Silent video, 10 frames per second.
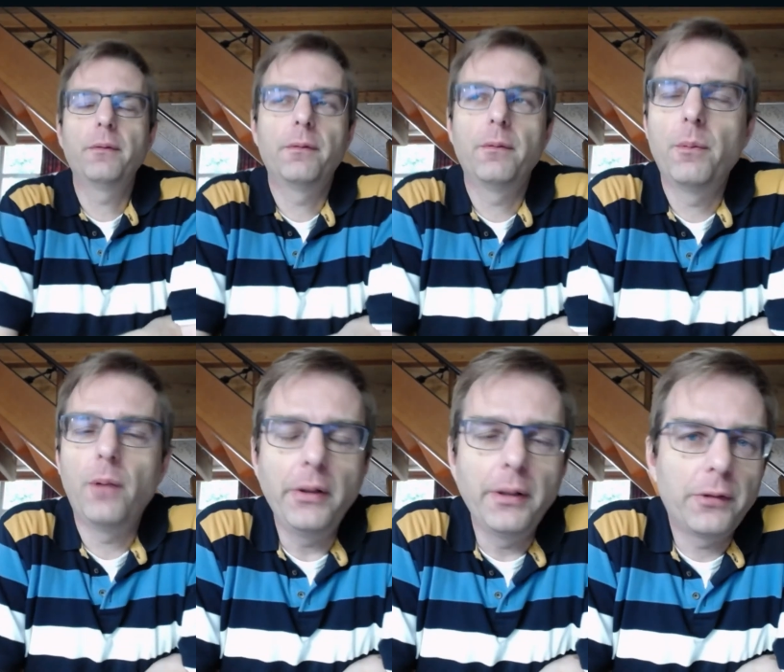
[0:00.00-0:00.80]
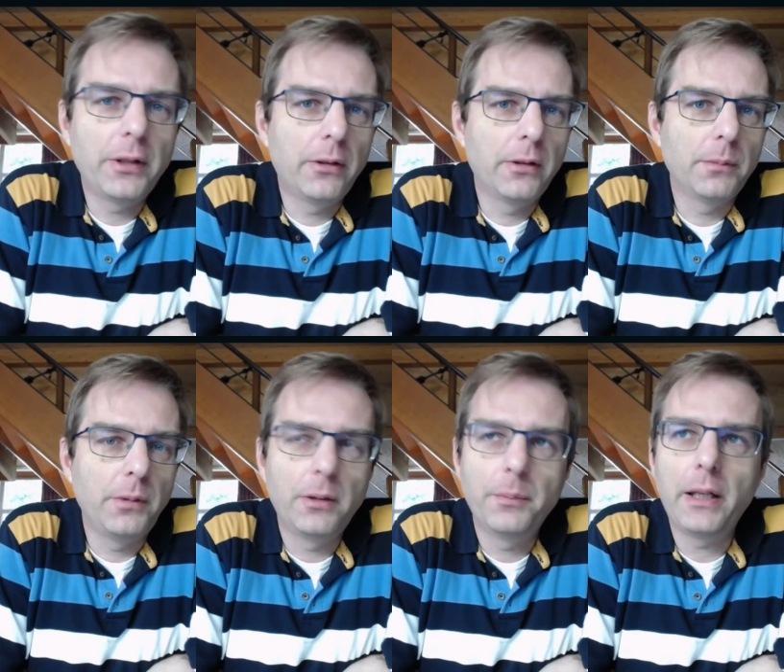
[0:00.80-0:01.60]
wonderful
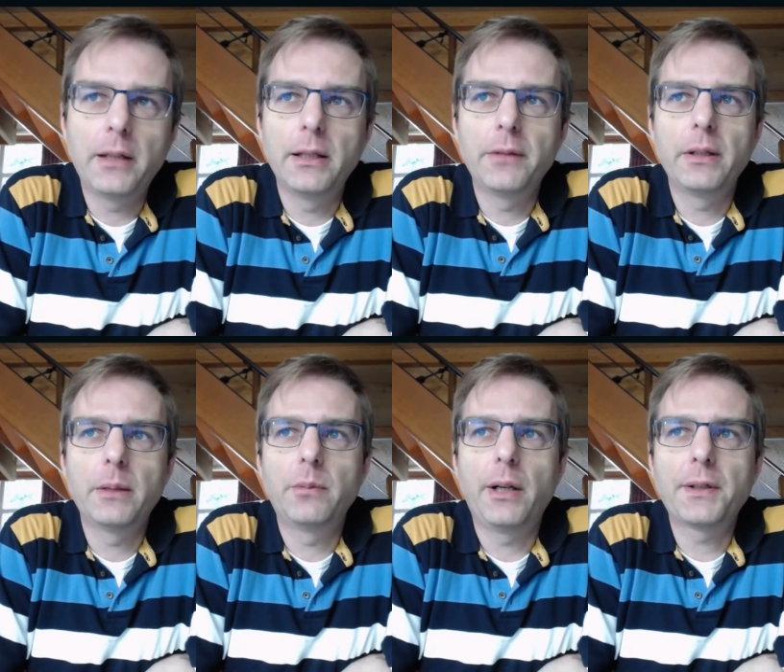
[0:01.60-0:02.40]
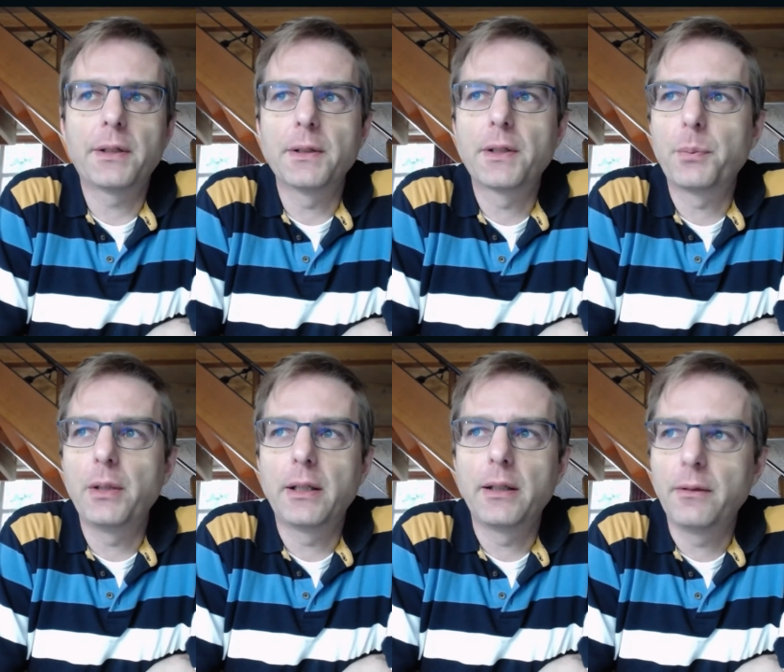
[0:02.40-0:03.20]
young man living in Brussels,
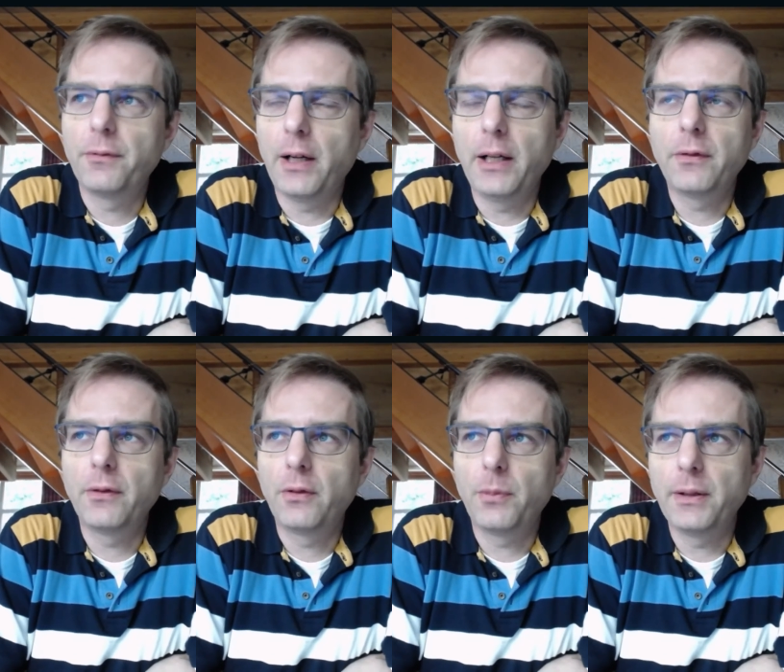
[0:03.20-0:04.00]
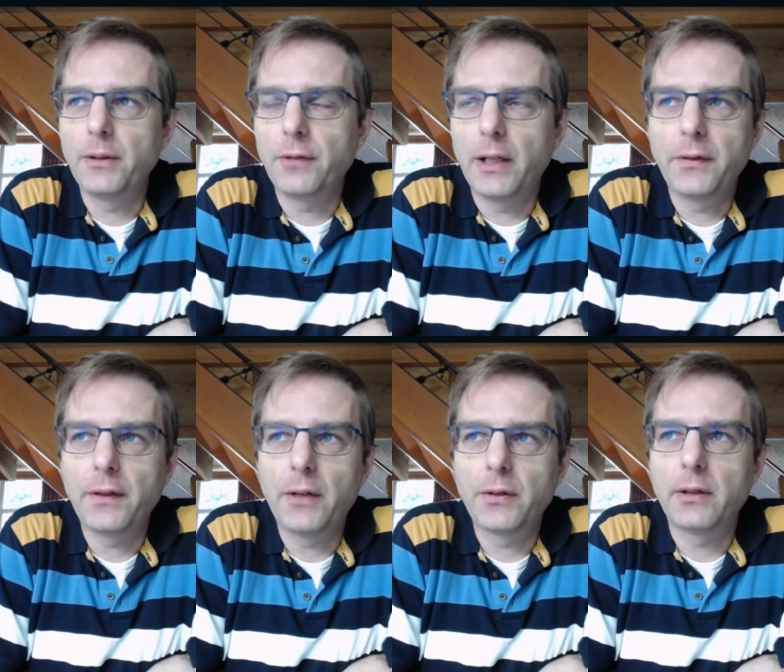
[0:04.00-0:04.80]
speaking
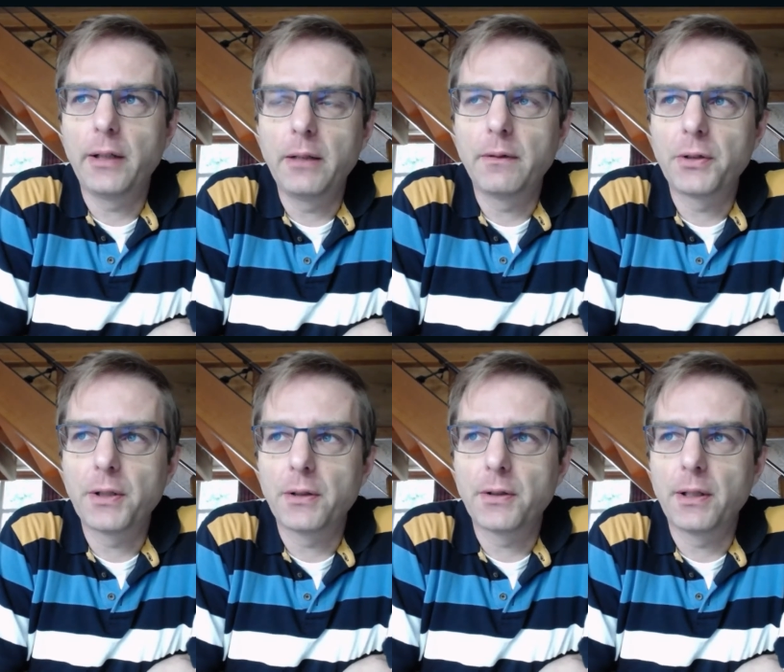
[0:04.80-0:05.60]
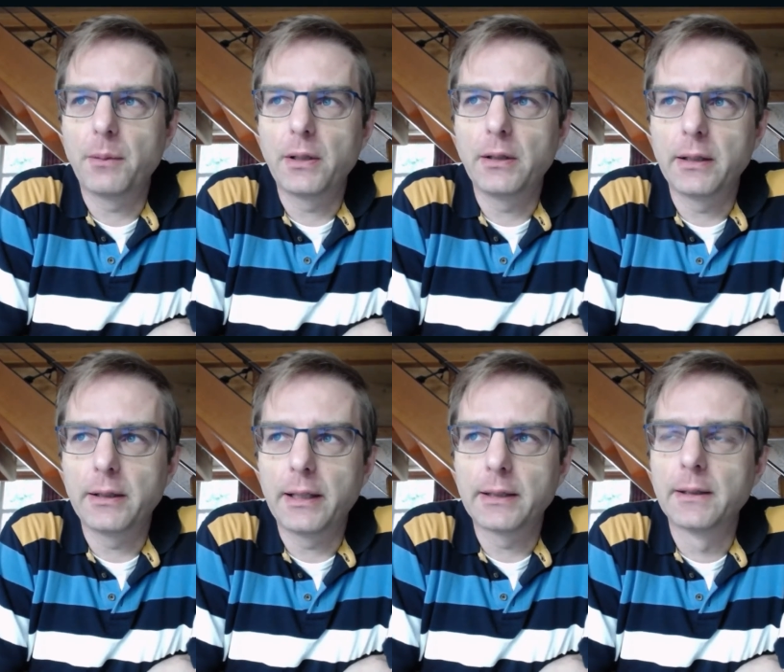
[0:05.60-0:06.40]
25,000 languages or something like
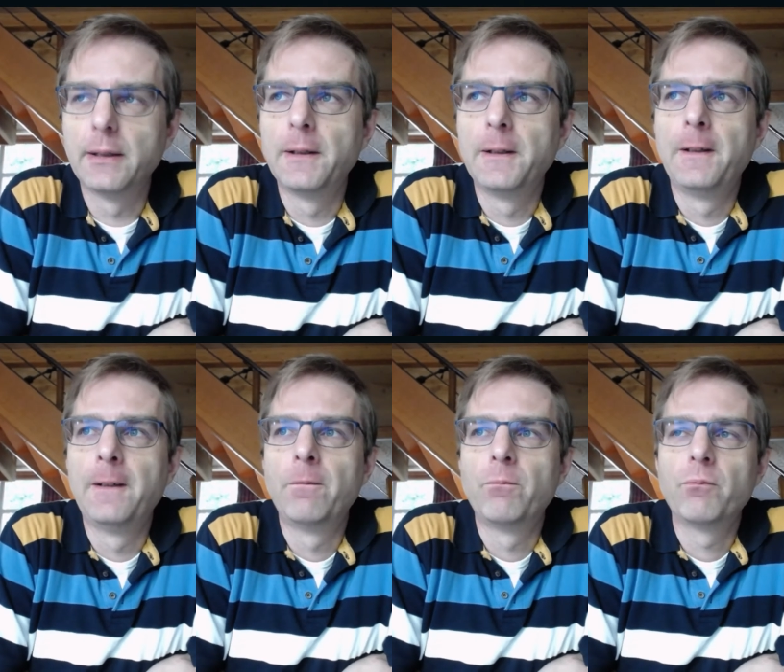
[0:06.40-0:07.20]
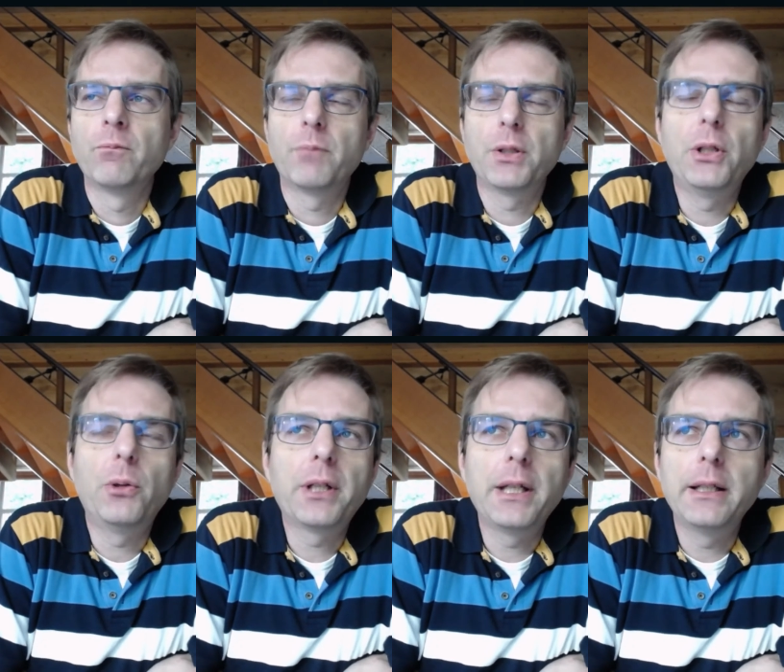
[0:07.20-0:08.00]
that. But no
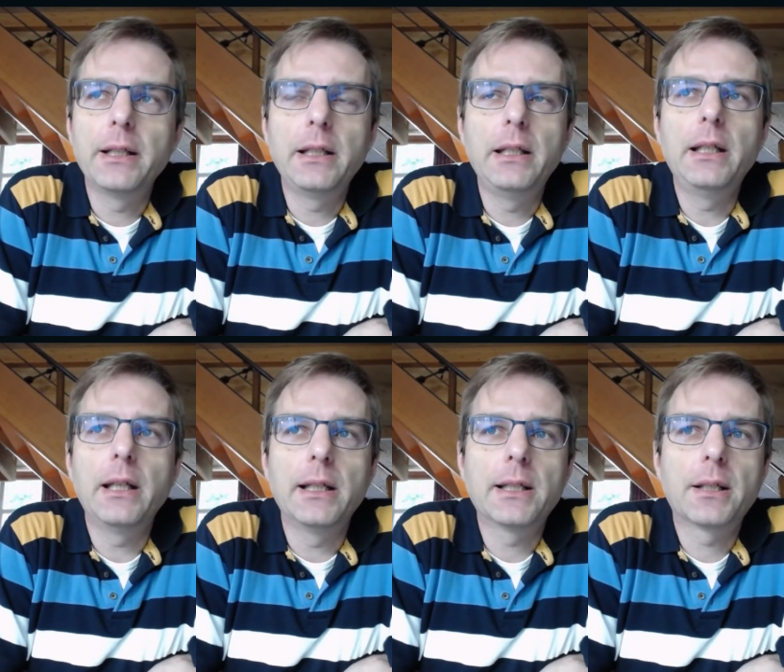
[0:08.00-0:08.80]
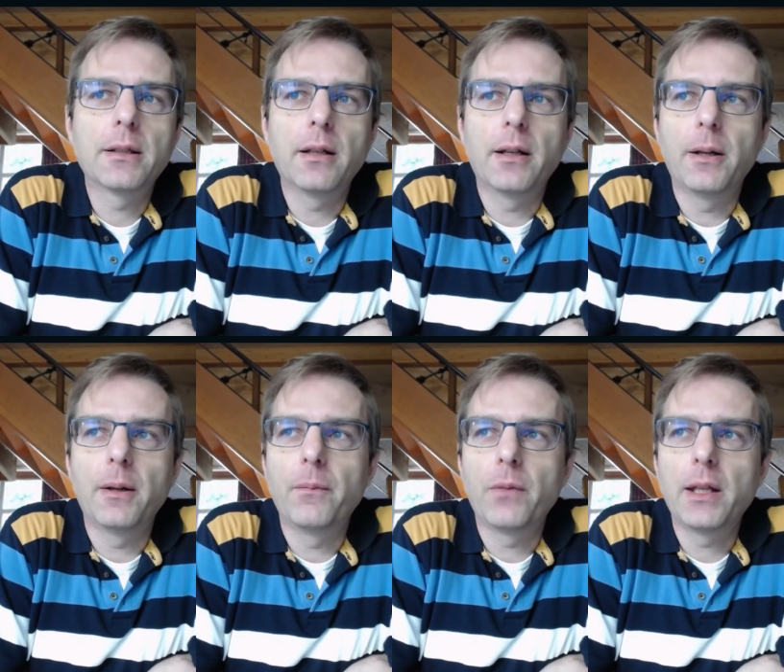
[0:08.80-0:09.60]
kidding, he is
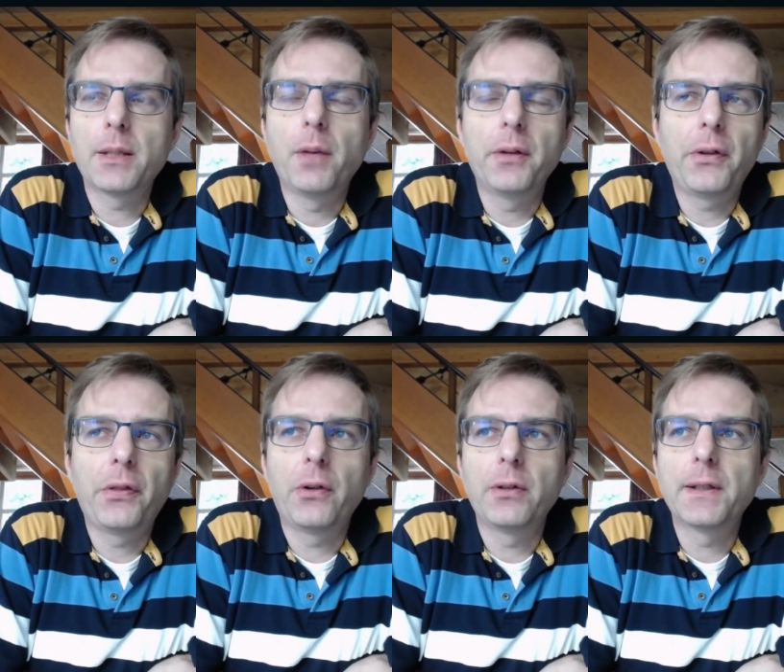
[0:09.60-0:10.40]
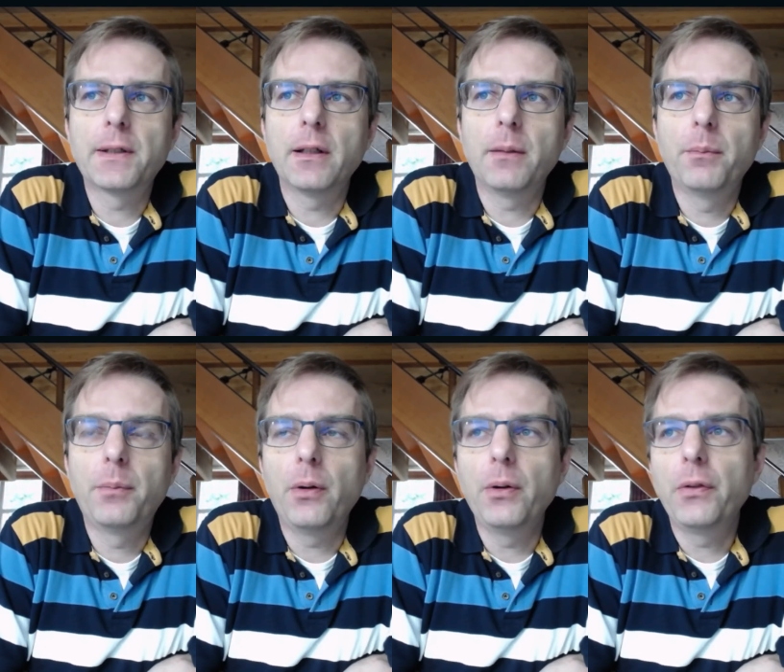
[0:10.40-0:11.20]
his mother tongue is
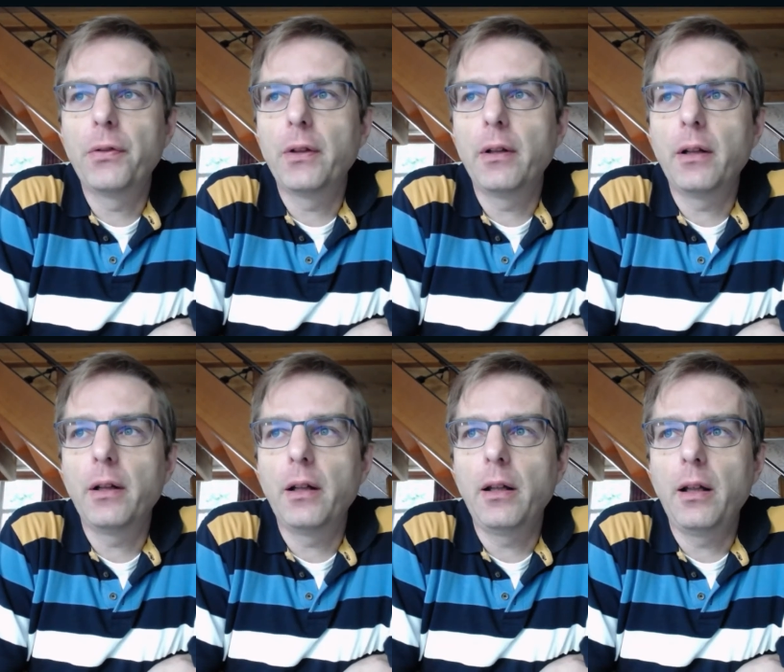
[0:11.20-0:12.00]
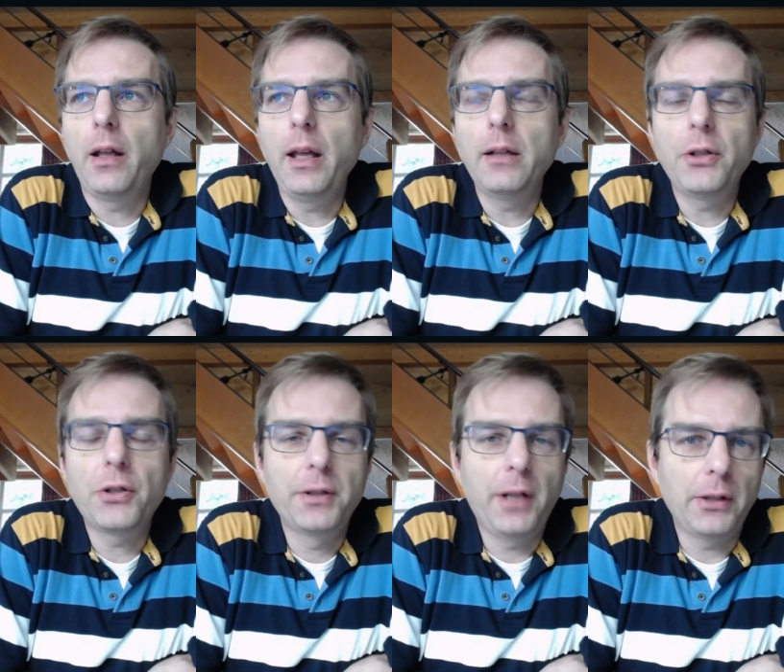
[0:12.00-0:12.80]
both English,
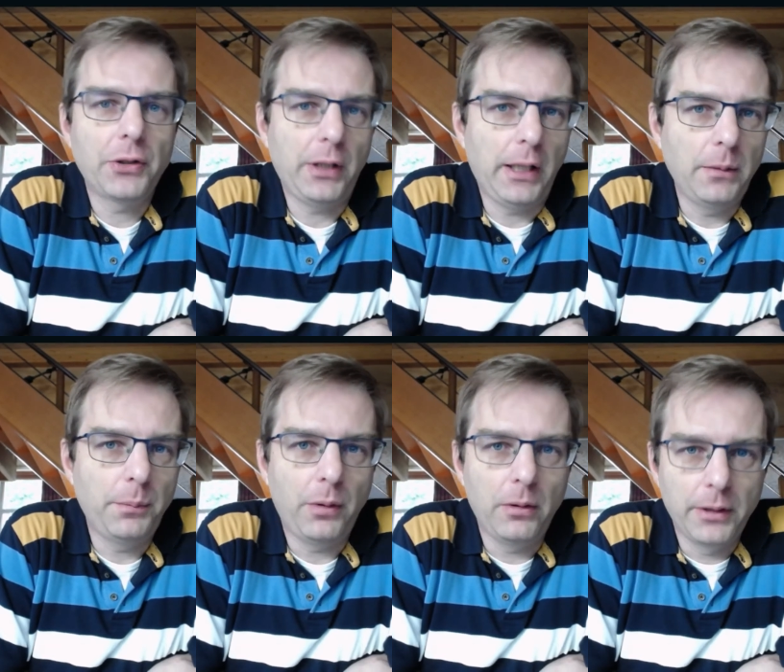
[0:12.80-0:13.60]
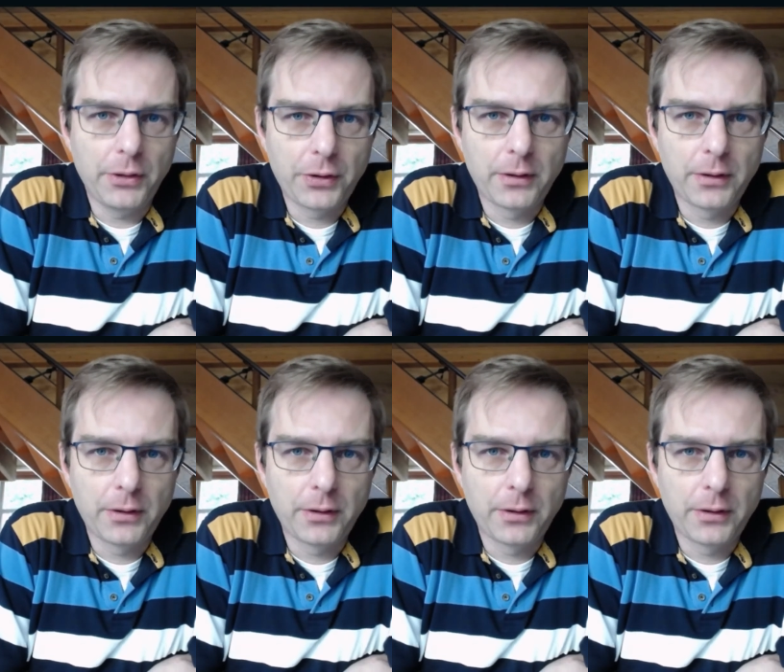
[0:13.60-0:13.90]
Dutch, and Polish.